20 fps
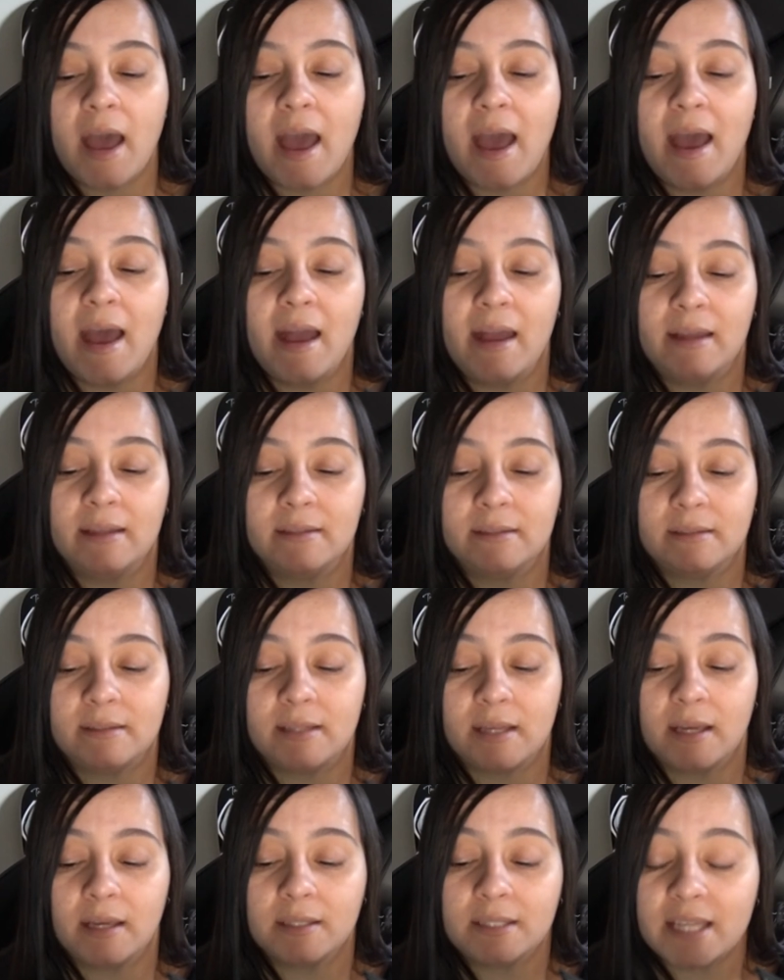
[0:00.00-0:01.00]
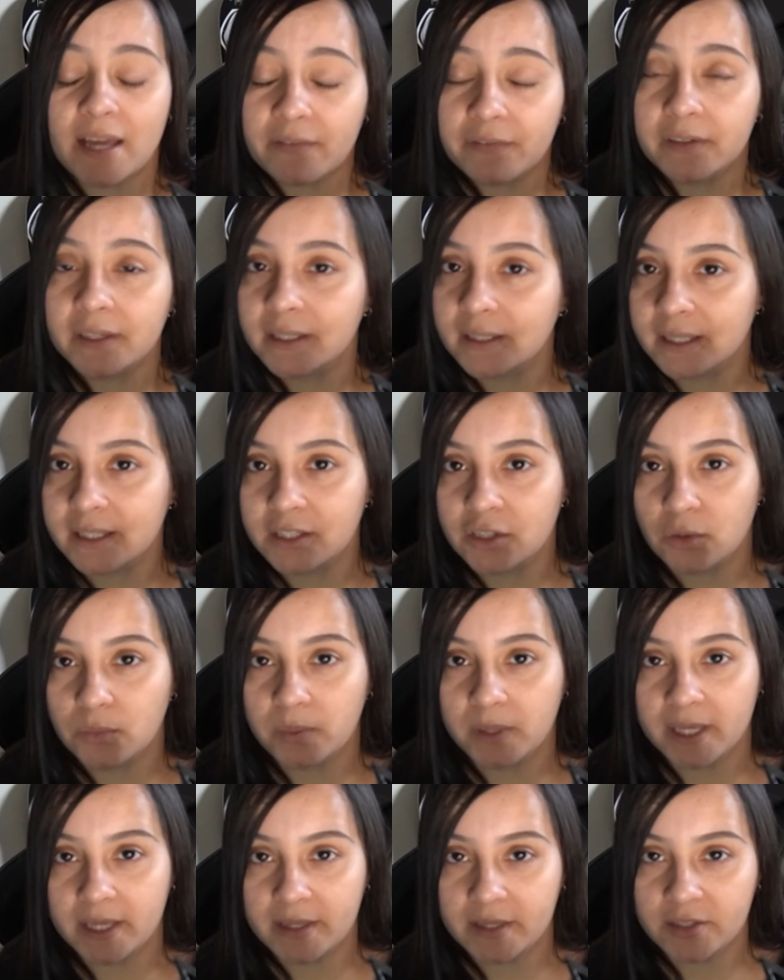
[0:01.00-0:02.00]
And definitely don't
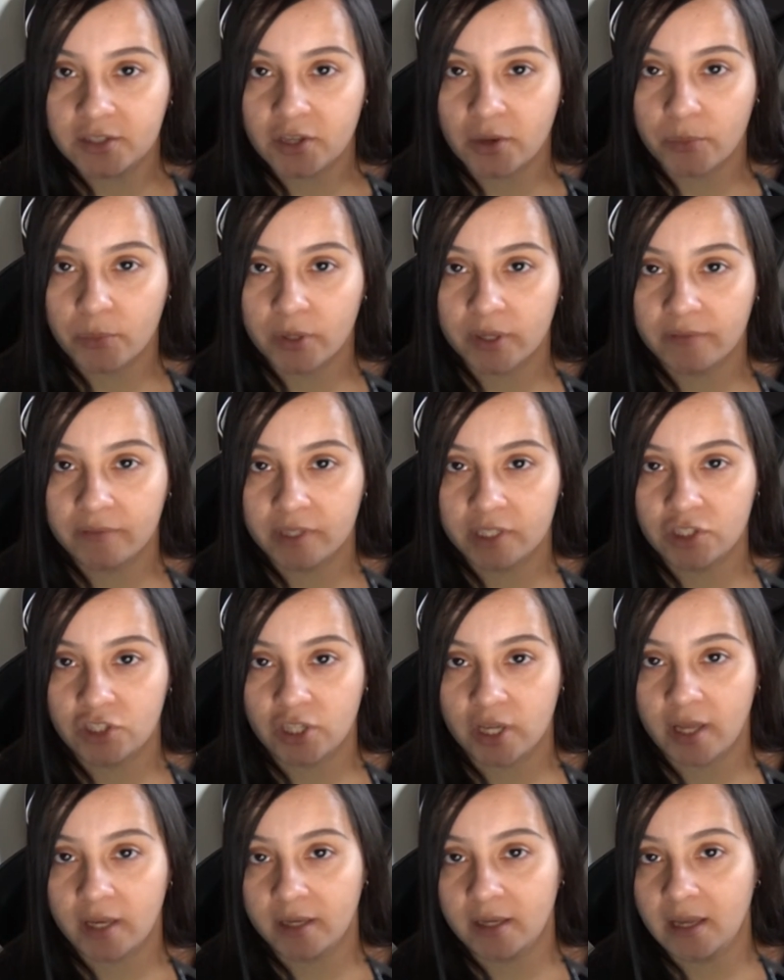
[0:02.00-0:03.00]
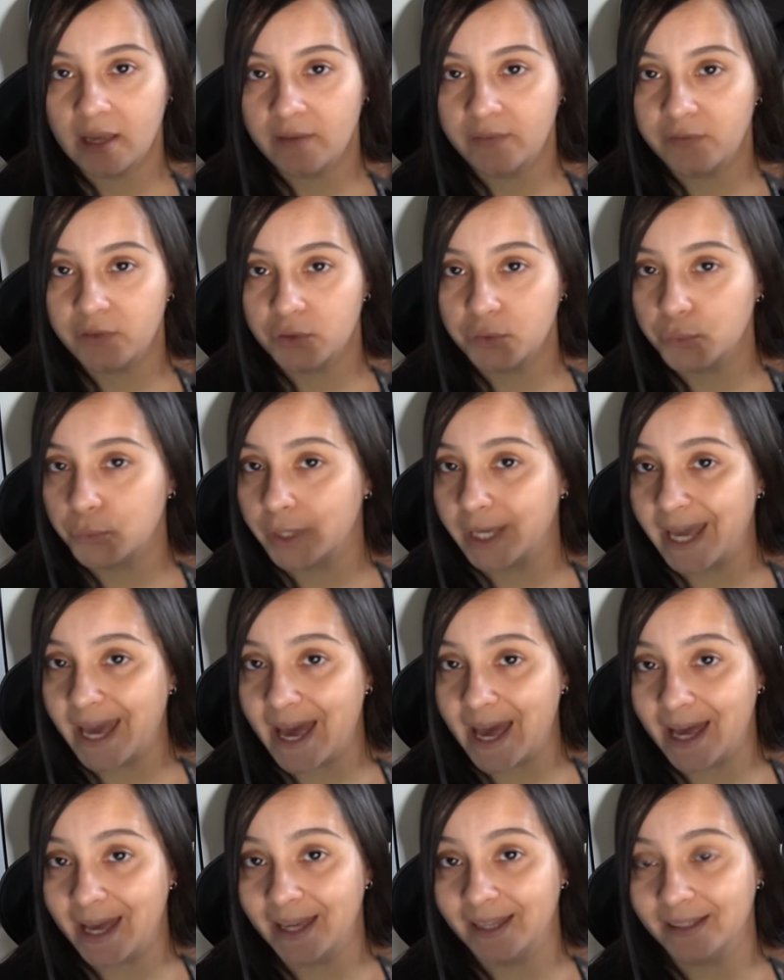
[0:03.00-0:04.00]
play this on previous gen if you
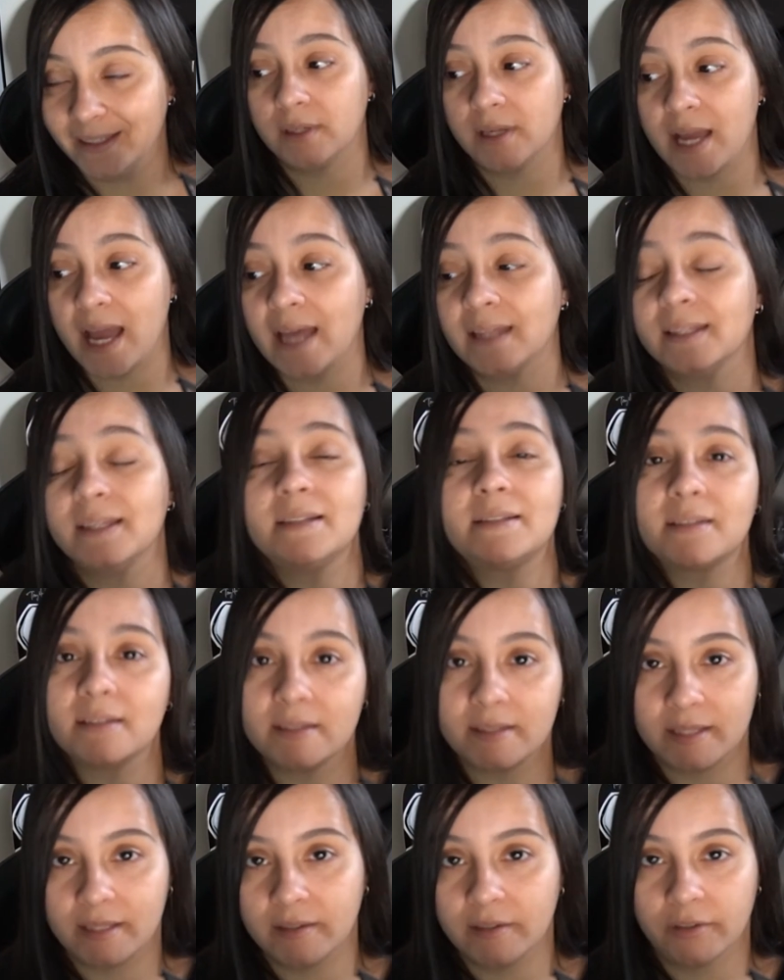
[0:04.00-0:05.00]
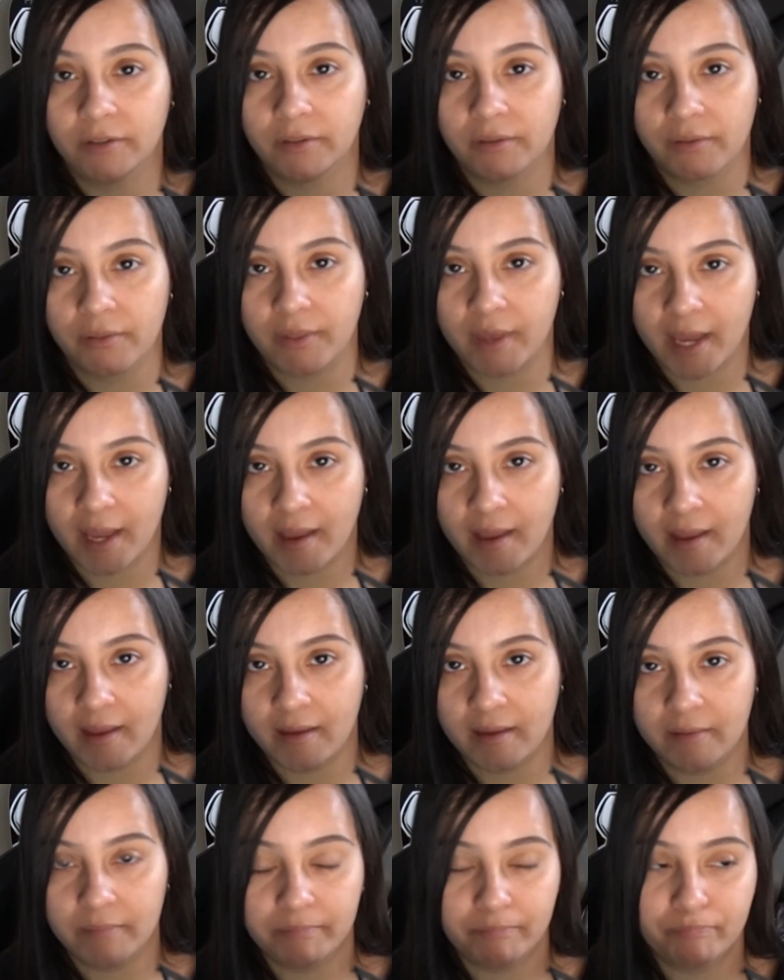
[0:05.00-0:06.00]
can, at least until
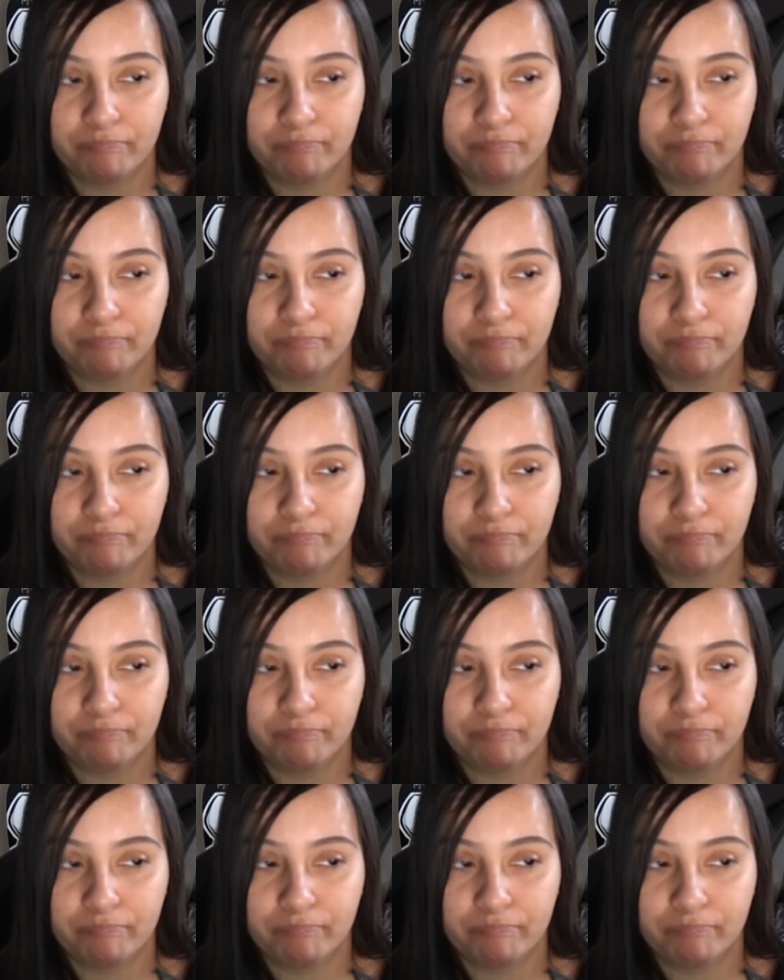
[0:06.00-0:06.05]
they